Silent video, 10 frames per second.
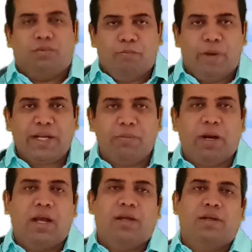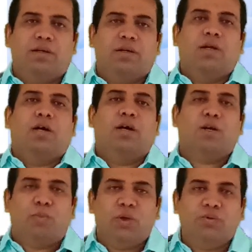magnify,
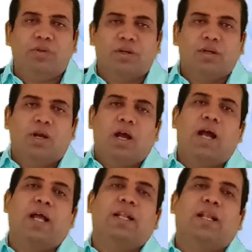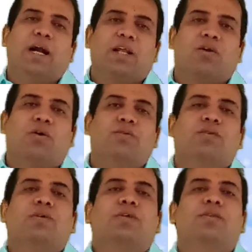reproduce, and later on
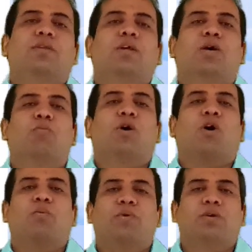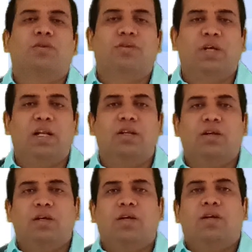the number of cell
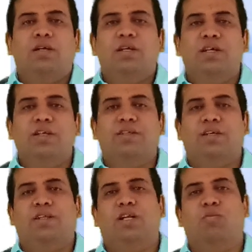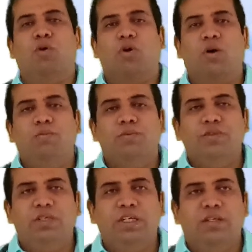increases the number of
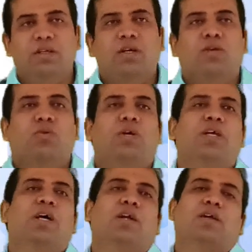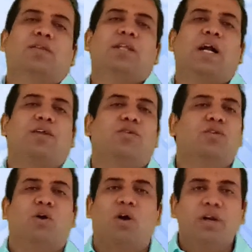genes. So here that is
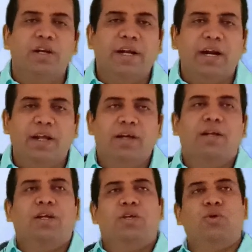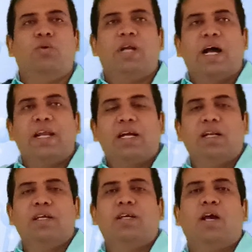not needed. You
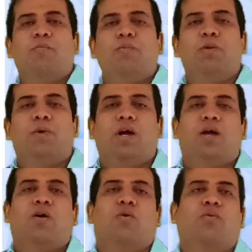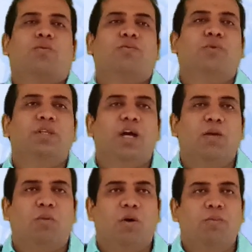directly amplify or with the
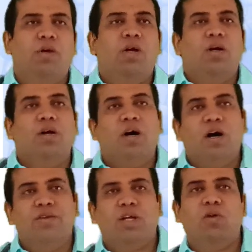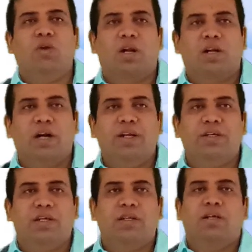help of a cellular
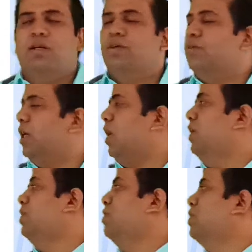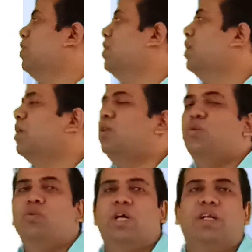condition. Second is, it is
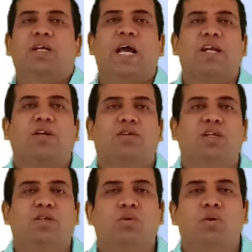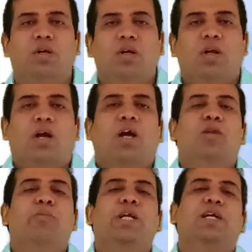used as a diagnostic tool.
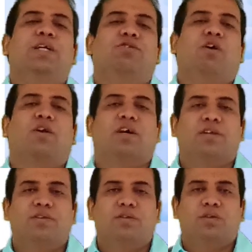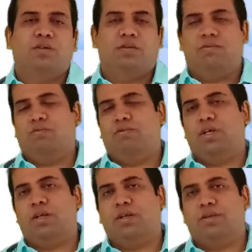In many disorders,
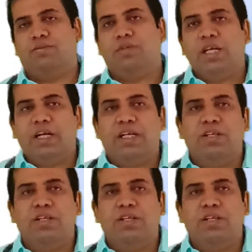where genetic